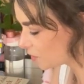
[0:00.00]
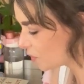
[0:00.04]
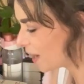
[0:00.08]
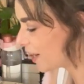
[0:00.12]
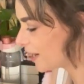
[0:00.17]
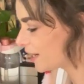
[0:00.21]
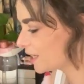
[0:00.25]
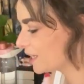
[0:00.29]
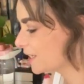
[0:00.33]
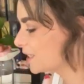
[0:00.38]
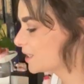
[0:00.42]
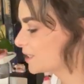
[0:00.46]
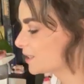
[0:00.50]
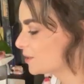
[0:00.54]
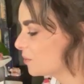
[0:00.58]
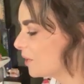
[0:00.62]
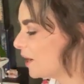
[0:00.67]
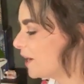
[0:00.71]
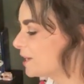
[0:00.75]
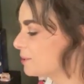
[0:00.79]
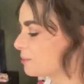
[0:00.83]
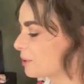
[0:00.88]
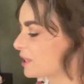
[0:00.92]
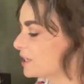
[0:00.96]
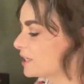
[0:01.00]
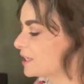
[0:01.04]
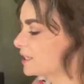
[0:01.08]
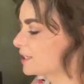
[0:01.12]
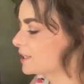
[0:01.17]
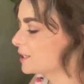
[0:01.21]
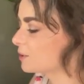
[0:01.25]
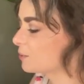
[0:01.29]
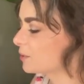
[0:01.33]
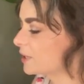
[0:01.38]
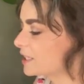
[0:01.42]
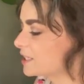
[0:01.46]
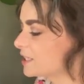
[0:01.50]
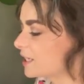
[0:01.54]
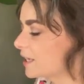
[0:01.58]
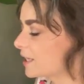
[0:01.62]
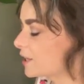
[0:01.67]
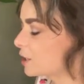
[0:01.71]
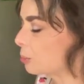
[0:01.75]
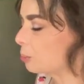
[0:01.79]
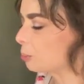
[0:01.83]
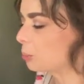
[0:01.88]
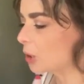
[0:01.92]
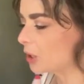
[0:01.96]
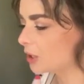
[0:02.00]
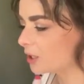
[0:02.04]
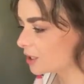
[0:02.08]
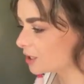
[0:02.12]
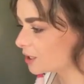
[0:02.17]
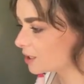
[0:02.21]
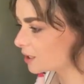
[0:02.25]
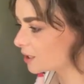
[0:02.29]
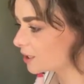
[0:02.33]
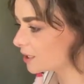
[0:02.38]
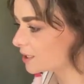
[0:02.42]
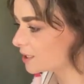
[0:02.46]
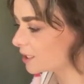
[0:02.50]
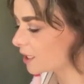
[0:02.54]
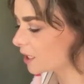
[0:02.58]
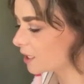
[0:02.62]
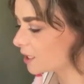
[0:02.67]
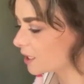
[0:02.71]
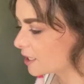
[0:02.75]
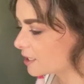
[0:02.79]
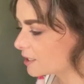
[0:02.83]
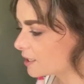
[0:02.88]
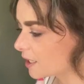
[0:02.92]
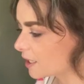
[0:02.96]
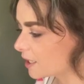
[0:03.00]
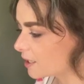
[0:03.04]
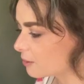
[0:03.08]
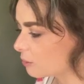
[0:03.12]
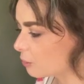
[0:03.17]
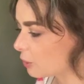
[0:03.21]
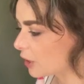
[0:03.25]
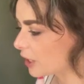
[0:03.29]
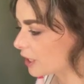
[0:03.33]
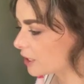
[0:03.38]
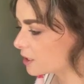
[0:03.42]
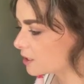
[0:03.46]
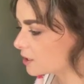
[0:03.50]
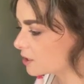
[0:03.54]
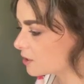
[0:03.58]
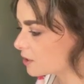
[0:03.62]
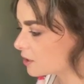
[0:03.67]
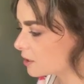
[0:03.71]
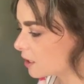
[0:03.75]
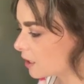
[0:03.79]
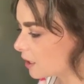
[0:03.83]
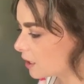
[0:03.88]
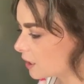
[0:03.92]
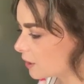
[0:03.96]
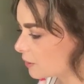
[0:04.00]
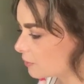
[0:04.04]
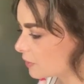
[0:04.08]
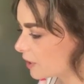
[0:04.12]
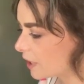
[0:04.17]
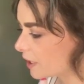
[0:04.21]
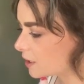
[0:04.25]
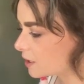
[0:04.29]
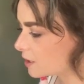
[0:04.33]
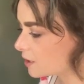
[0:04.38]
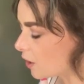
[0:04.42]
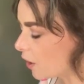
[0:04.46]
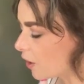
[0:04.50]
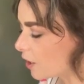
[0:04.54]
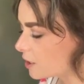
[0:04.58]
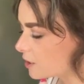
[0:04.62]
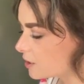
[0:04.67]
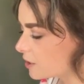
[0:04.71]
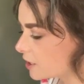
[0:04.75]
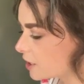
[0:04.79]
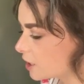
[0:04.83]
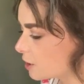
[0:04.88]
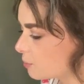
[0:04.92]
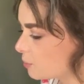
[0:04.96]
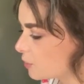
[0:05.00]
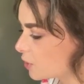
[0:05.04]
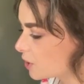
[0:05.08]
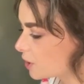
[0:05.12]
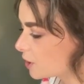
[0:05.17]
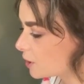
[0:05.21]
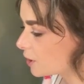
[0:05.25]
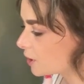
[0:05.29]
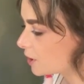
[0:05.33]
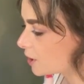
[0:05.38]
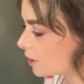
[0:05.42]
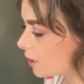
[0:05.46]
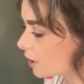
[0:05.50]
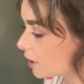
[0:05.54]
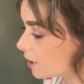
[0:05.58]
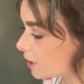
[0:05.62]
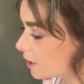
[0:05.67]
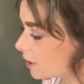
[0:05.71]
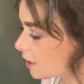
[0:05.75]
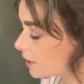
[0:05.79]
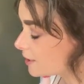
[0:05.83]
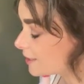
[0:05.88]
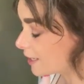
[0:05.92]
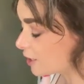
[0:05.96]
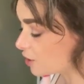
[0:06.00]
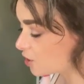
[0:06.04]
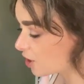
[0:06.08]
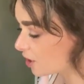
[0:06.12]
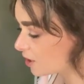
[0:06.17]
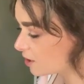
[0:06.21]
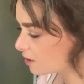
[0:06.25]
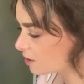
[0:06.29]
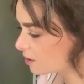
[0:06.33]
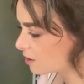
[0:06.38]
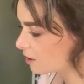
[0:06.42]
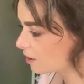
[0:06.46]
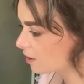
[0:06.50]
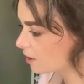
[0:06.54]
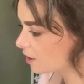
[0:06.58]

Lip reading: Why, monkey? Is it the book? Is it because it's hard to keep your attention?